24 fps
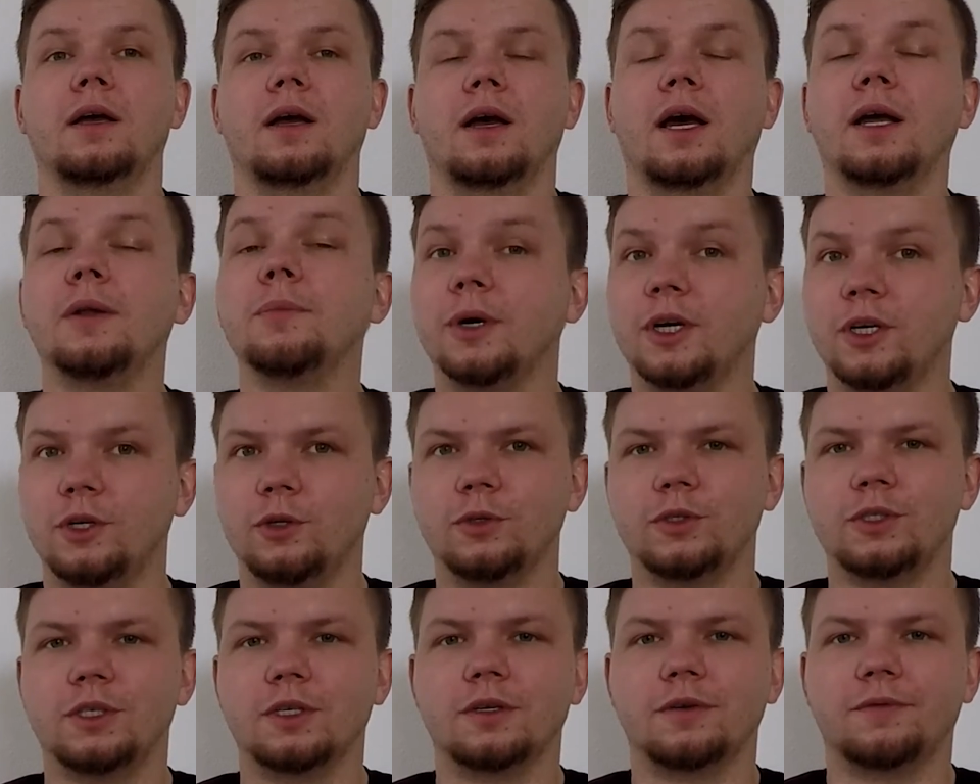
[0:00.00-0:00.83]
And by
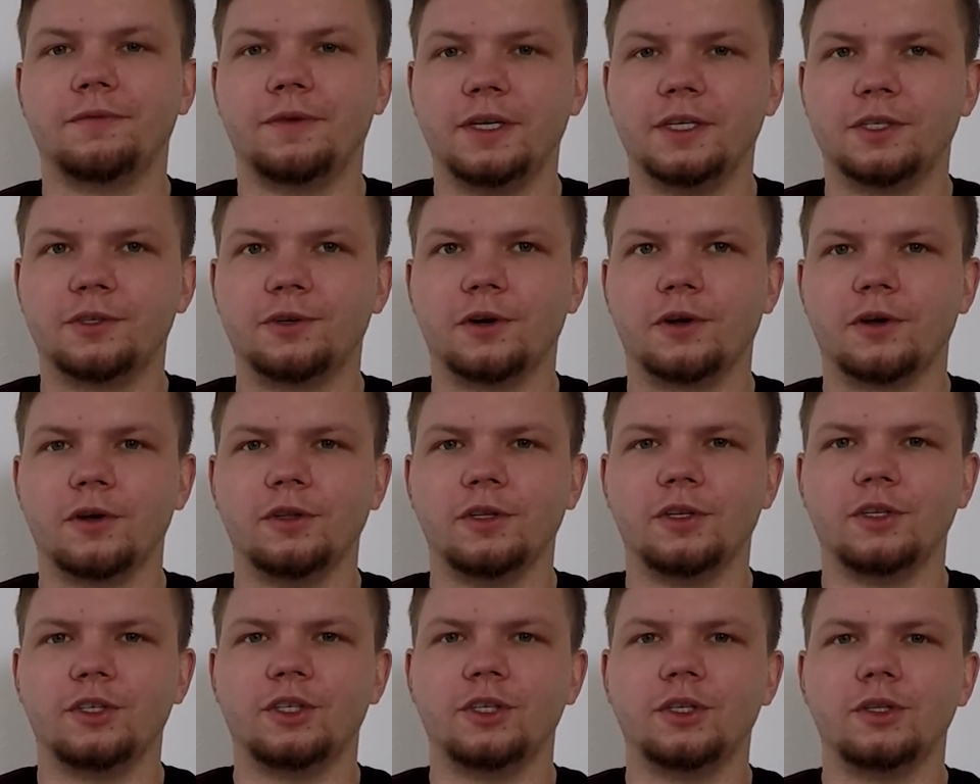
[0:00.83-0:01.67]
using face
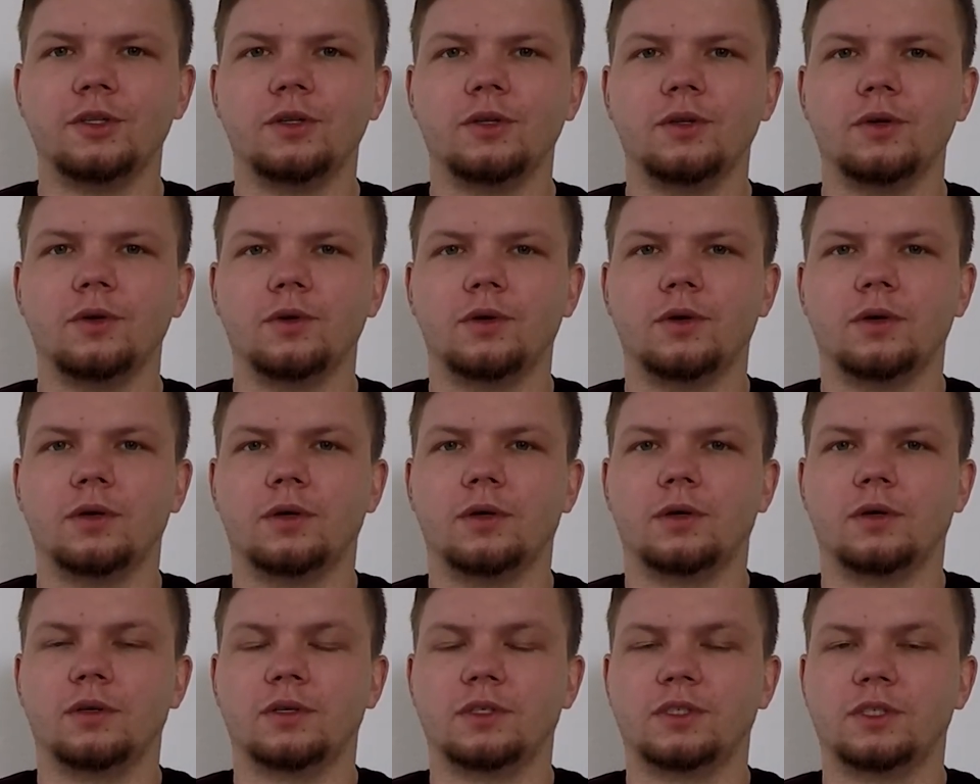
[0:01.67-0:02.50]

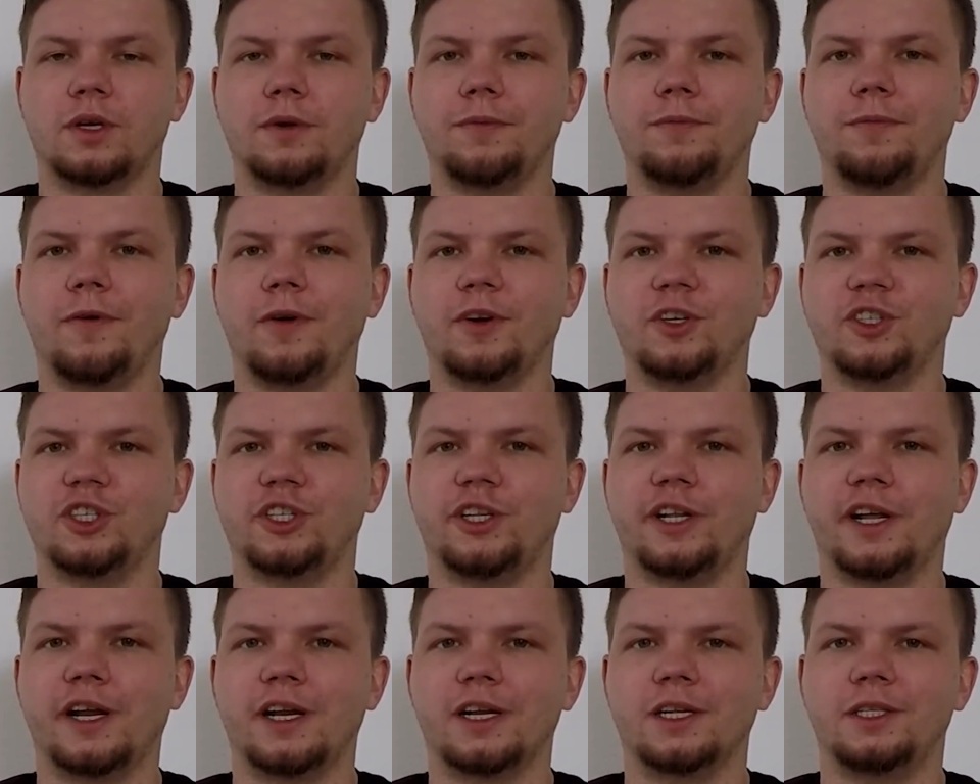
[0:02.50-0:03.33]
recognition, some
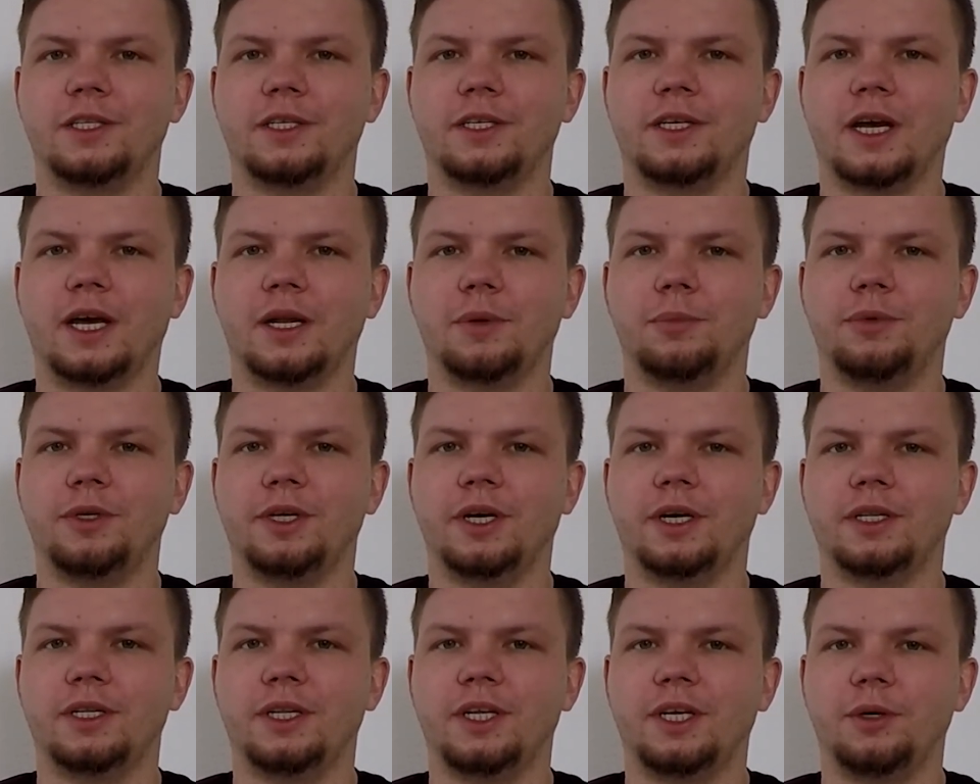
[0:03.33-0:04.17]
functionality can
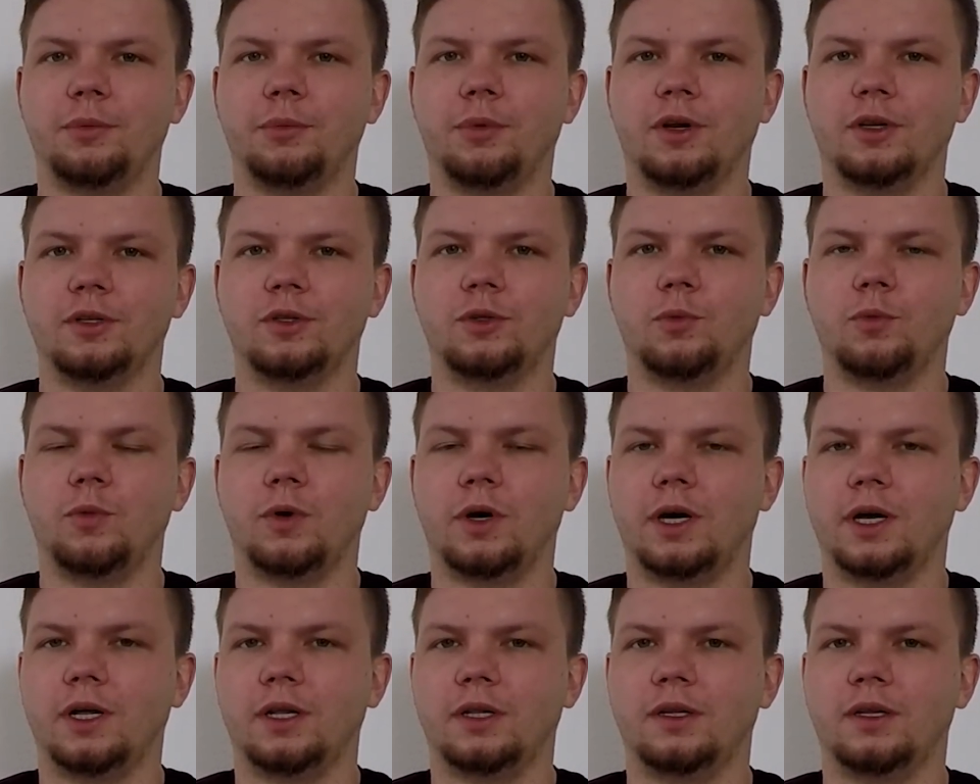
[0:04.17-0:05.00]
be enabled
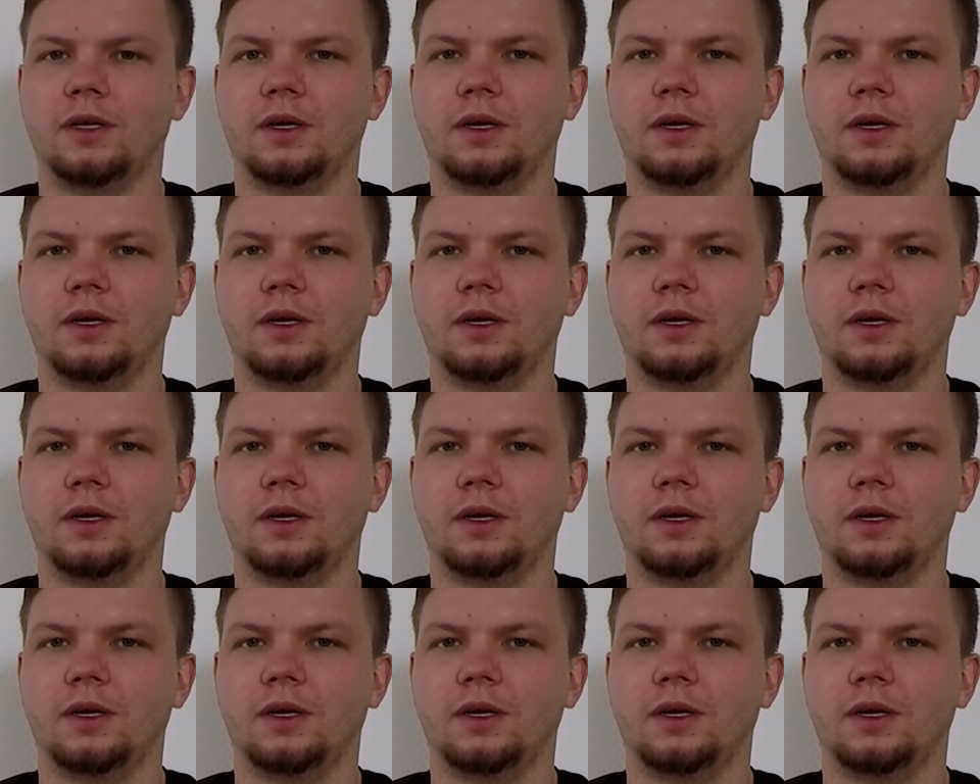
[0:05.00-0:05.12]
when